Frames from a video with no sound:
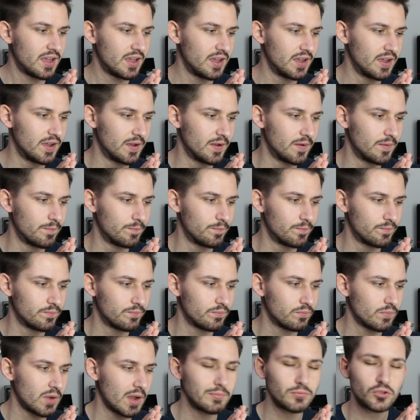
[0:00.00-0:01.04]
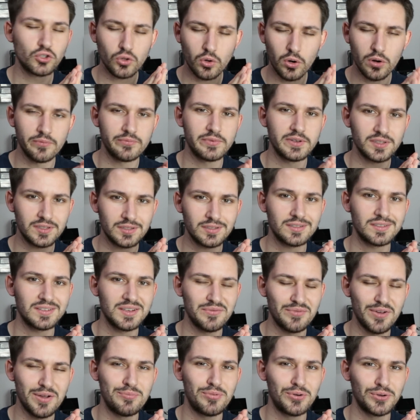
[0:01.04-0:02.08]
I'm sure of it.
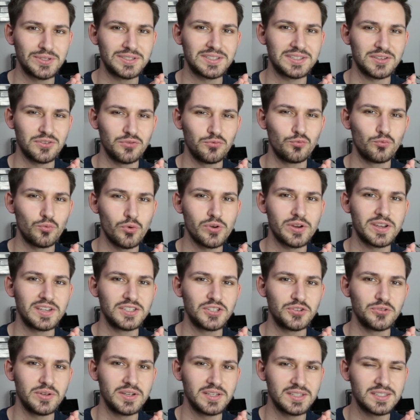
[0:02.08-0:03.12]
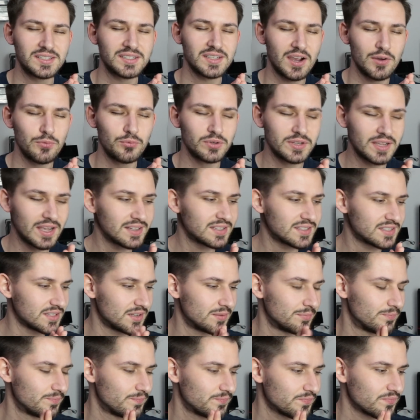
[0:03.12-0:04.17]
If I put work into it, I will get
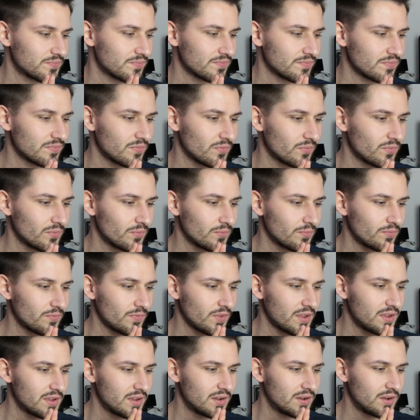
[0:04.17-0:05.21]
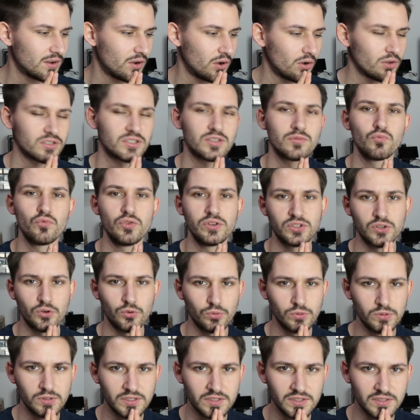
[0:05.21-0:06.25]
some awesome
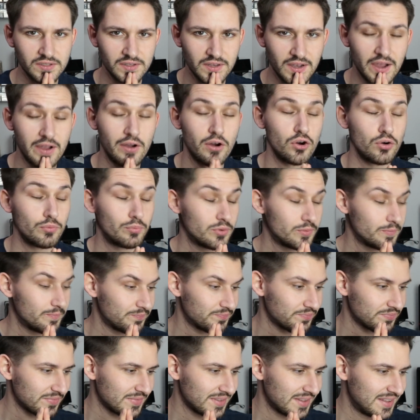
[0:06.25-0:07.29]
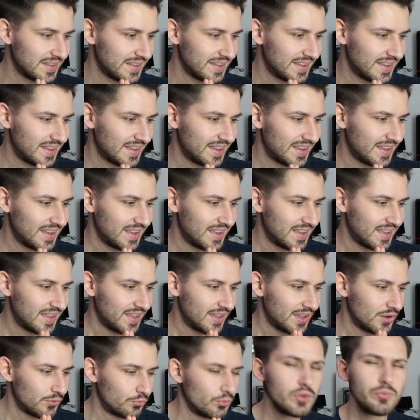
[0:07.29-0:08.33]
results, I hope.
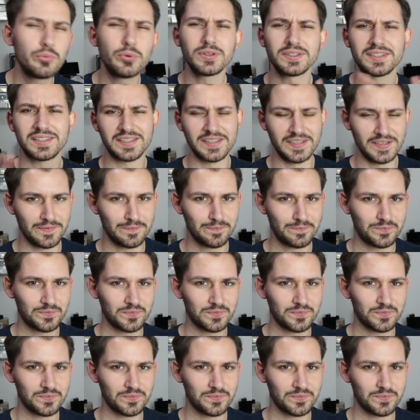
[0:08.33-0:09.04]
We will see.